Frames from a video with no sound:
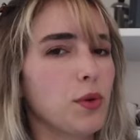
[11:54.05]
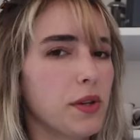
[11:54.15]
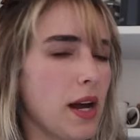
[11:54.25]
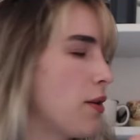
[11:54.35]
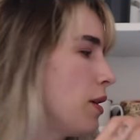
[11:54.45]
pull
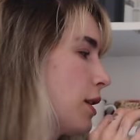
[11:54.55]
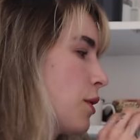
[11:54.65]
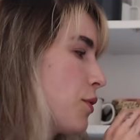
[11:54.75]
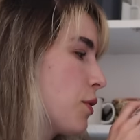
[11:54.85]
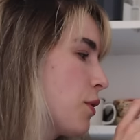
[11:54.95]
it out, I
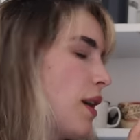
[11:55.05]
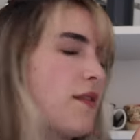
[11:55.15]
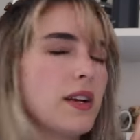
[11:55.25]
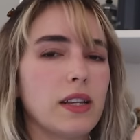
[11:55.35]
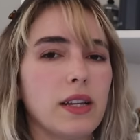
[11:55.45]
go through, I
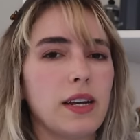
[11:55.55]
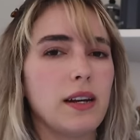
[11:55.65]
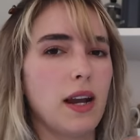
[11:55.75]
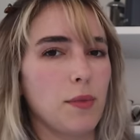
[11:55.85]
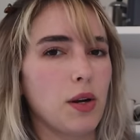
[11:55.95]
find the lid
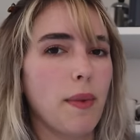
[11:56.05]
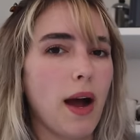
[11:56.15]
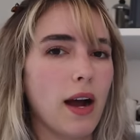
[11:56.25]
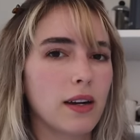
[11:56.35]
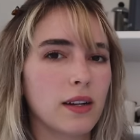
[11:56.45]
and I put it
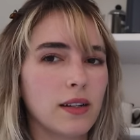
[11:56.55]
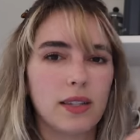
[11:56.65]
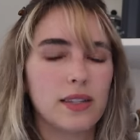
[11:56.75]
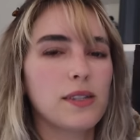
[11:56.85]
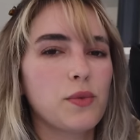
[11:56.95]
back.
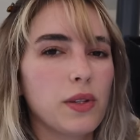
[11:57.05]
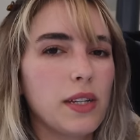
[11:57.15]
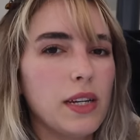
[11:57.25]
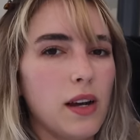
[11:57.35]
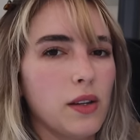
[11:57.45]
This is
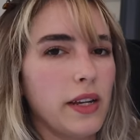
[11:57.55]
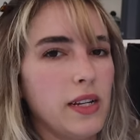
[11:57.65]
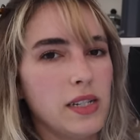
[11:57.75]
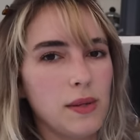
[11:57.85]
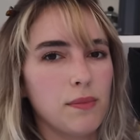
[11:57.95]
really a
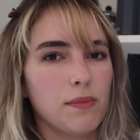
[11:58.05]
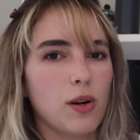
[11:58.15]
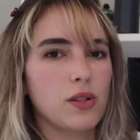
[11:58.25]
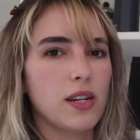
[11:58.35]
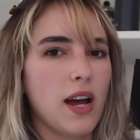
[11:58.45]
lazy
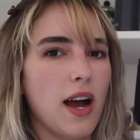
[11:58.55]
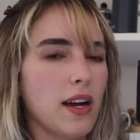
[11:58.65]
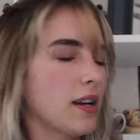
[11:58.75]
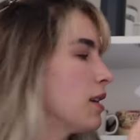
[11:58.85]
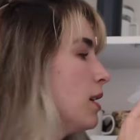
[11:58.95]
person
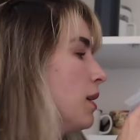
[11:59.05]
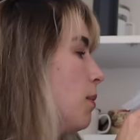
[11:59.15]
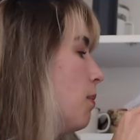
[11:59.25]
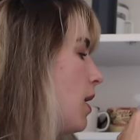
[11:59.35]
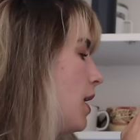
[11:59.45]
hack,
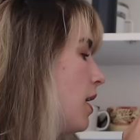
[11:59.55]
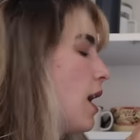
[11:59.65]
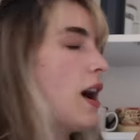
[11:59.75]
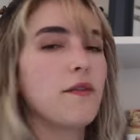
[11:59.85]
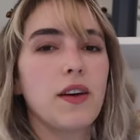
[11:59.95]
but
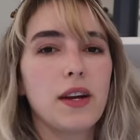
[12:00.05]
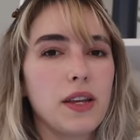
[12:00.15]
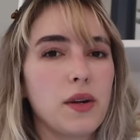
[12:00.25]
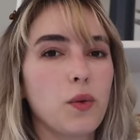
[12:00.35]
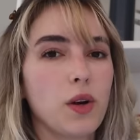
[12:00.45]
I find that it